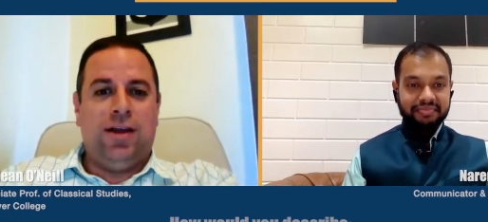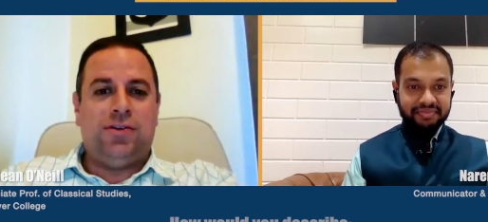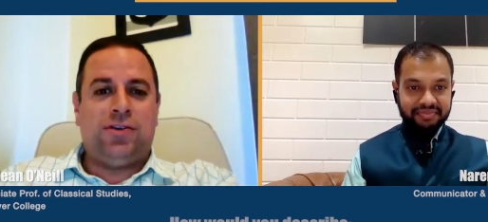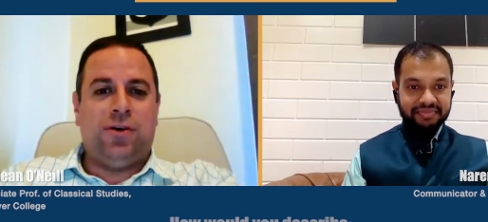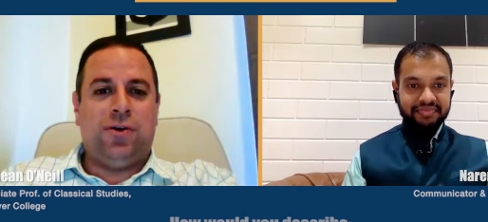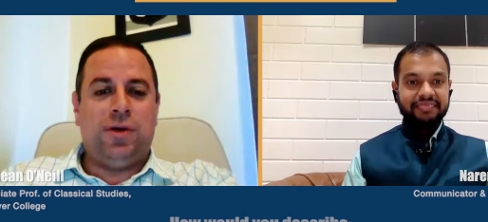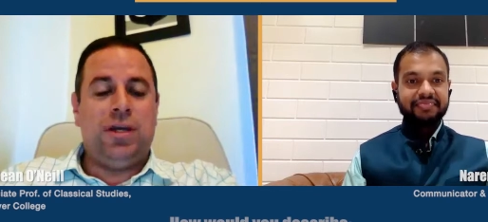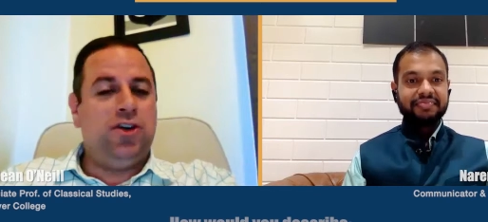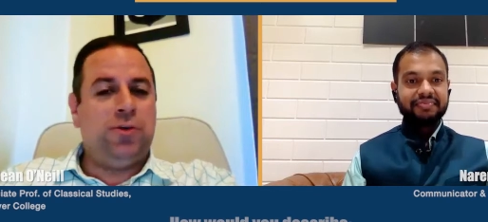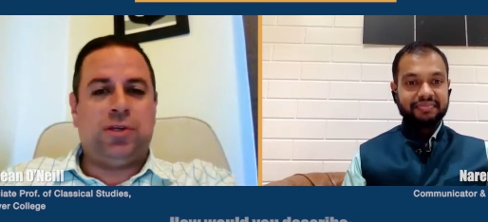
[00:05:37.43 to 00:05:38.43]
Speaker 1: So
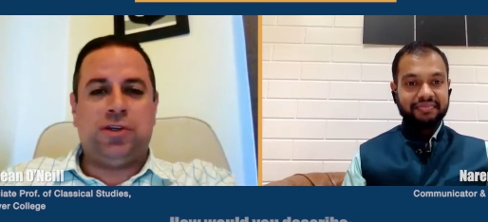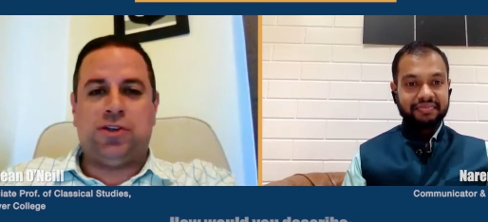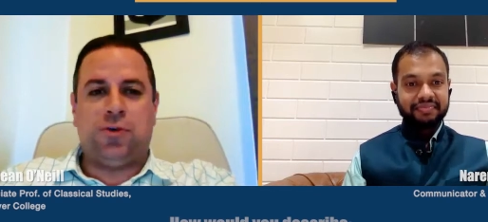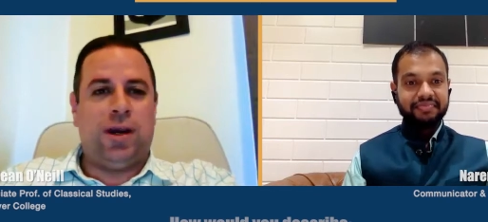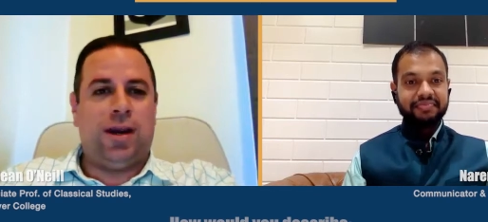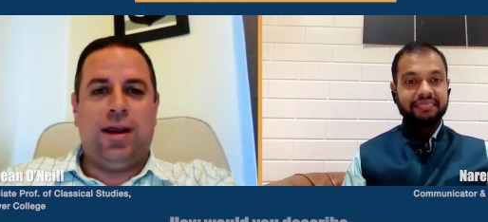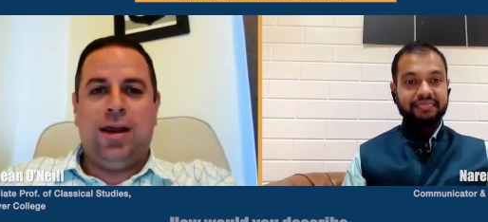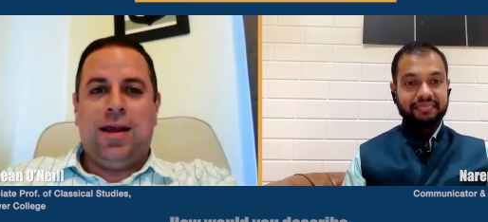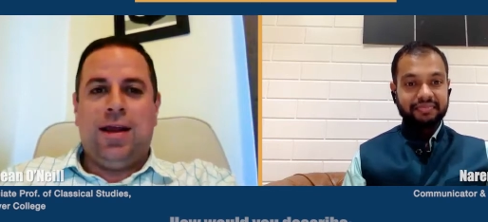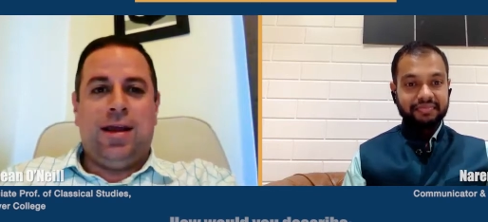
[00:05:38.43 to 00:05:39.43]
Egypt's history
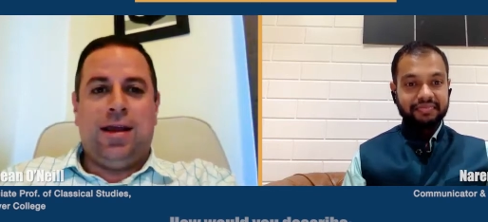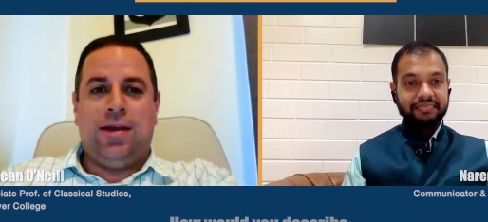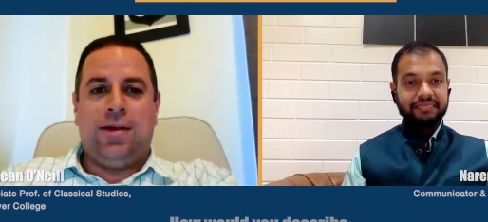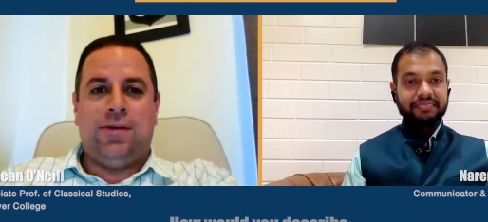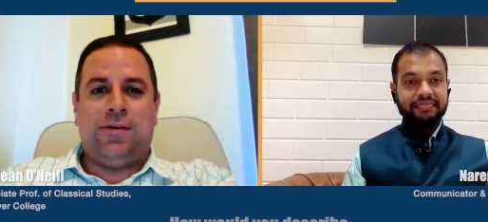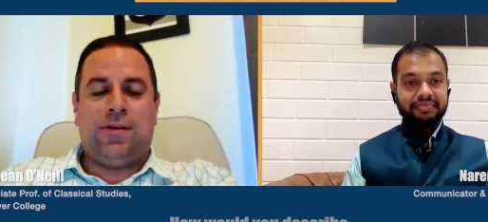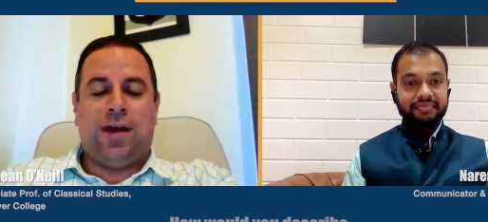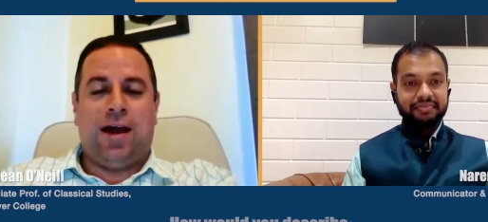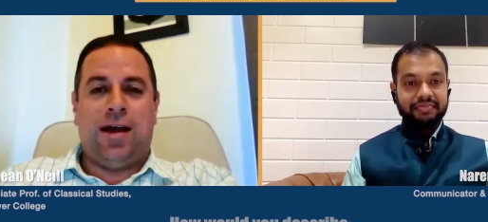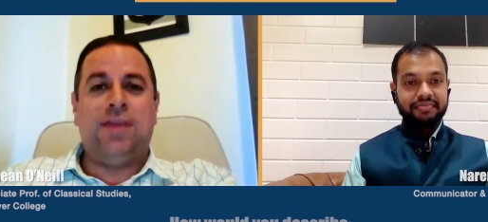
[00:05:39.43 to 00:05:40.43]
is
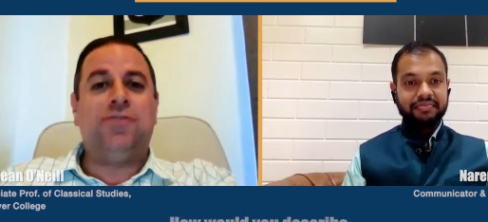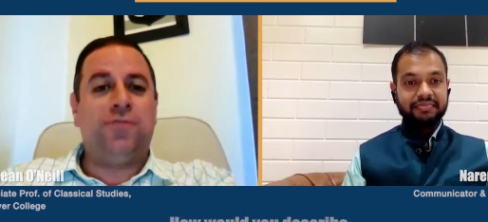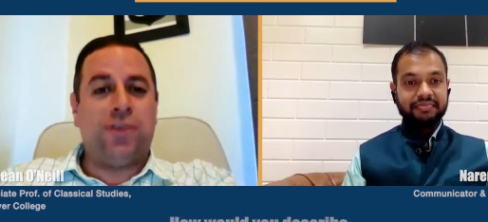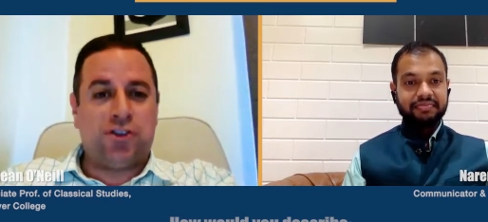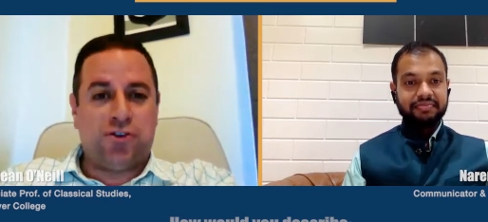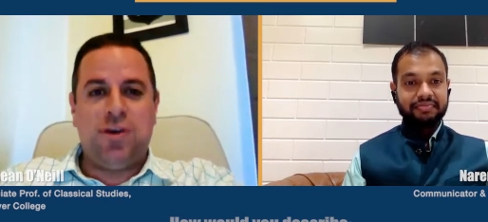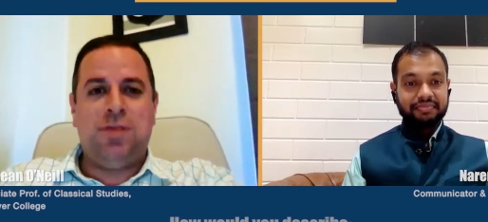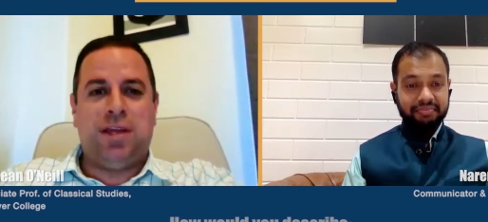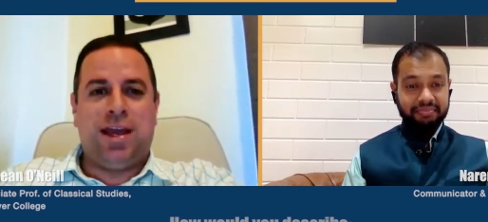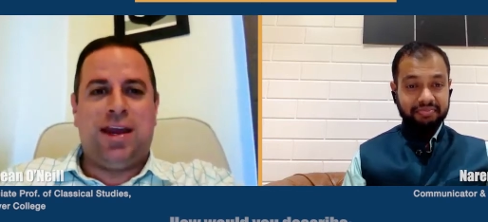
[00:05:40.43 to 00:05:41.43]
uh, it's
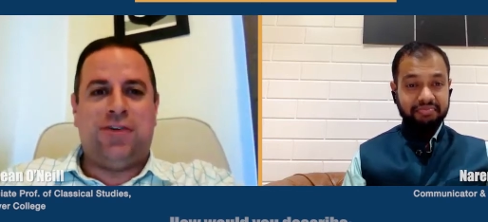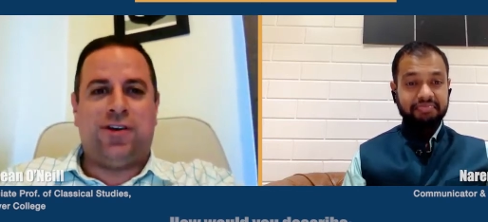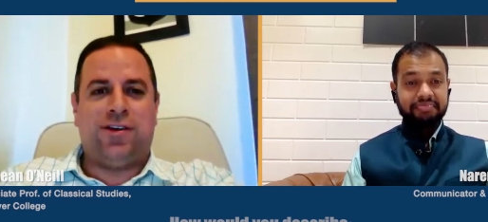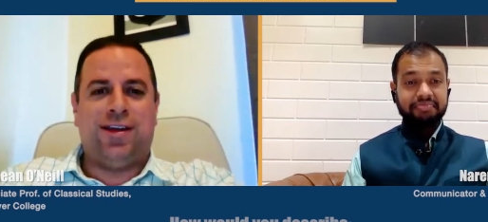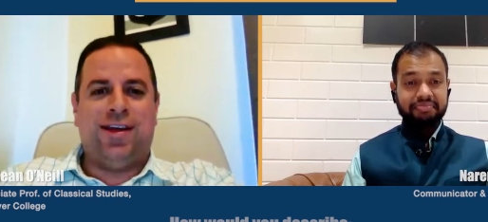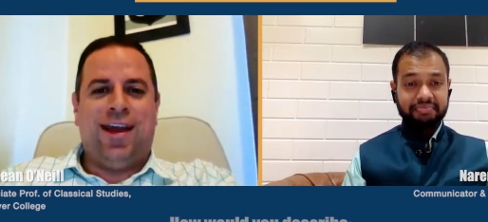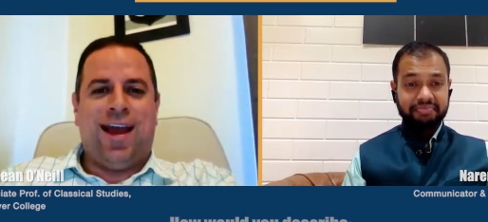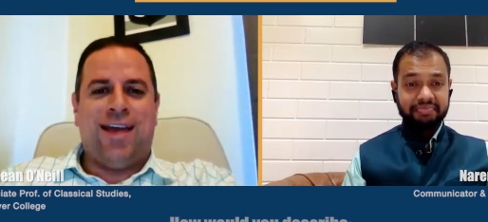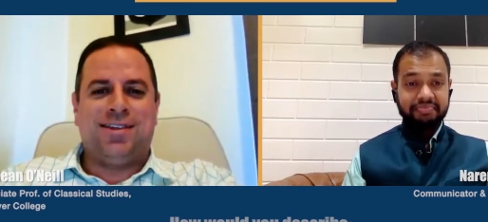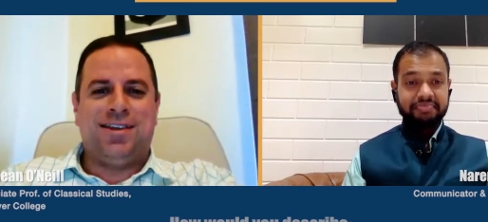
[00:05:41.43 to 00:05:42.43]
extremely ancient
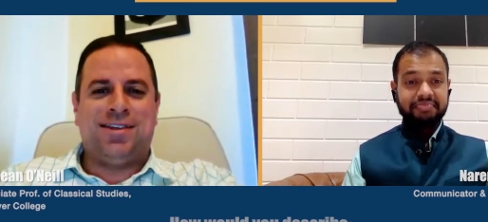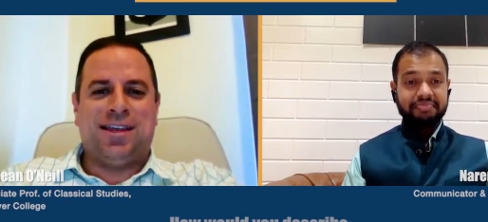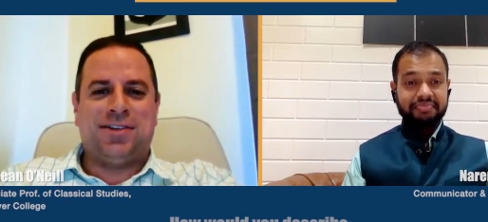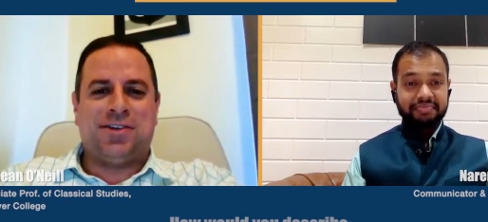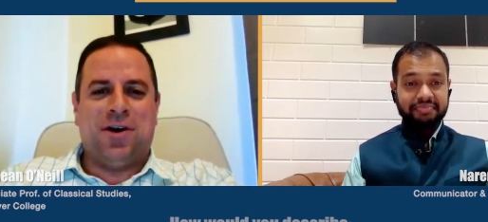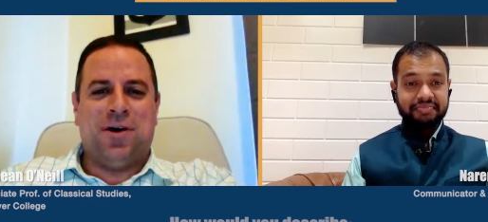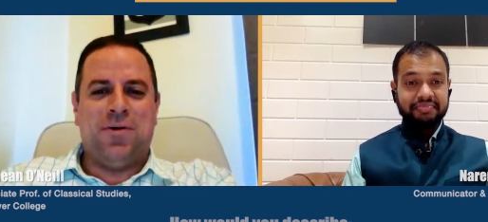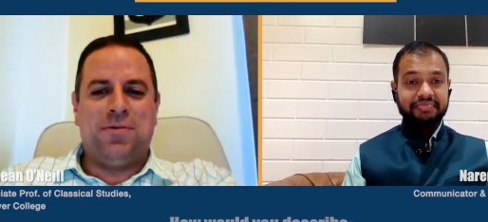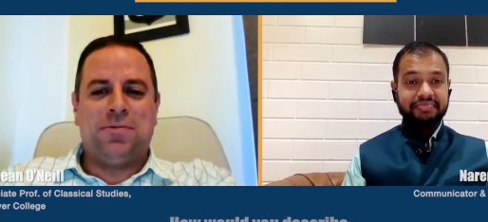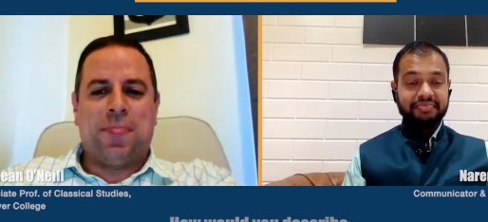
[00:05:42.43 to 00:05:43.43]
as these things go,
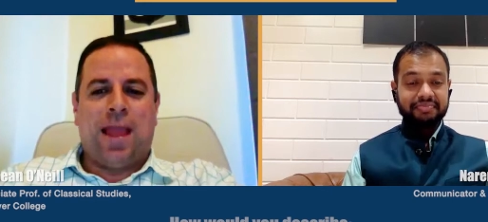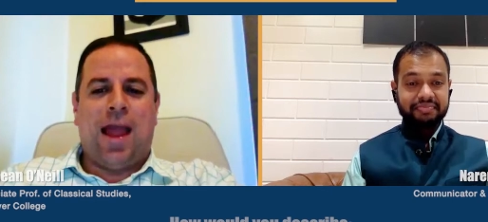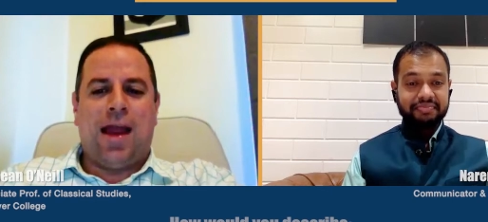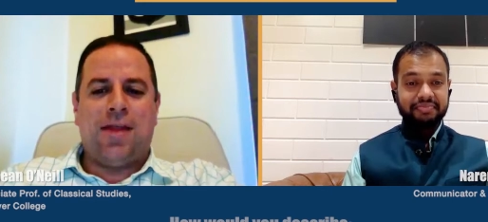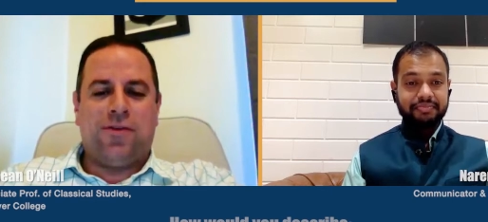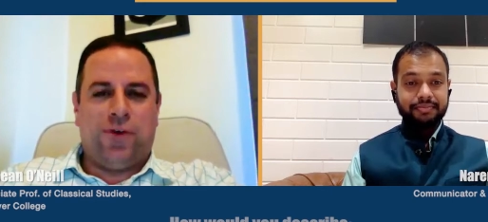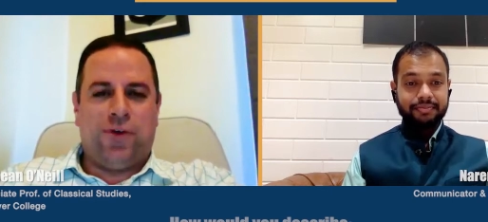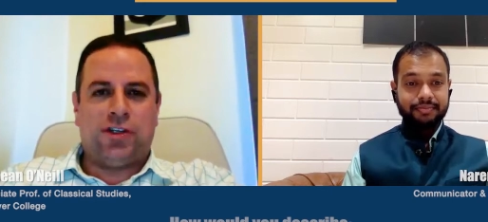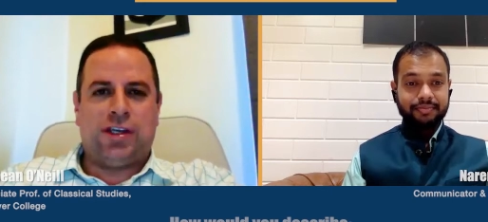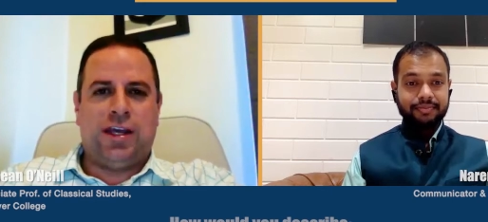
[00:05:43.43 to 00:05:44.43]
and the
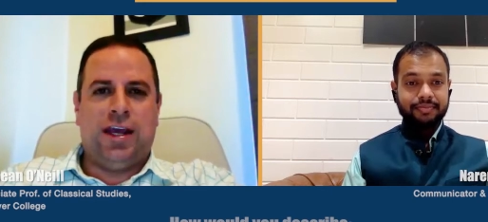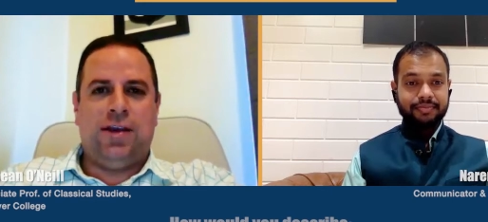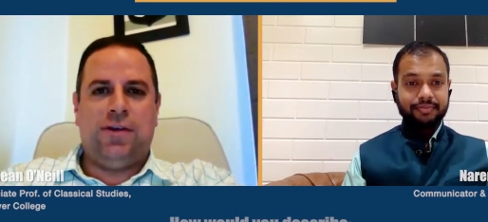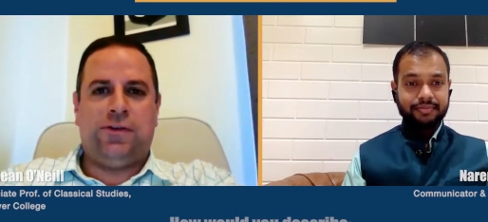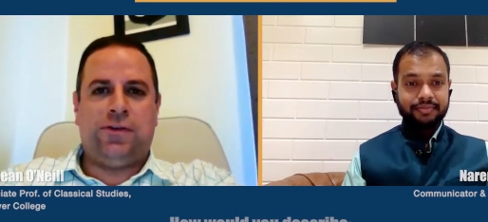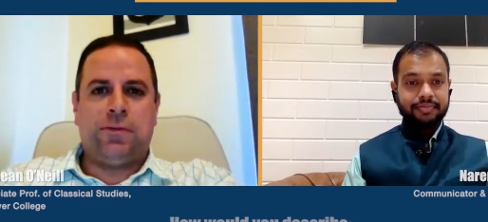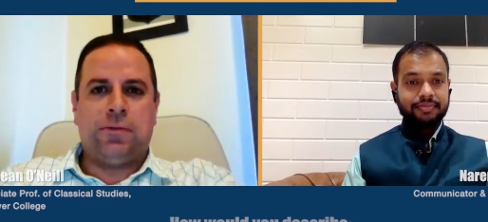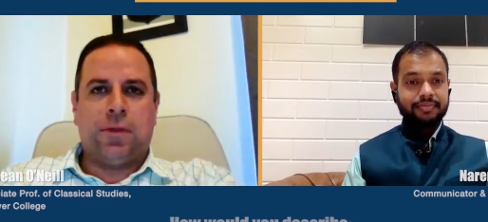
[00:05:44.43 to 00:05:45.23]
first kings,